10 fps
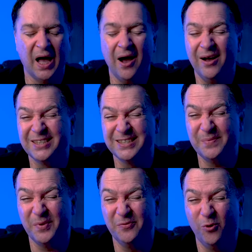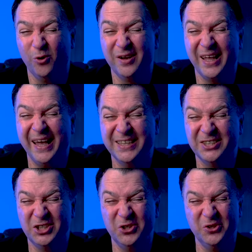Now, as I said before, it
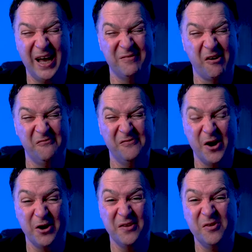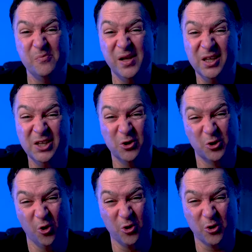should have a very familiar
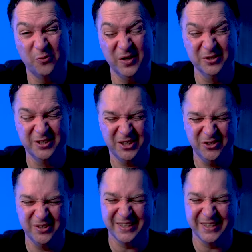Docker feel to you.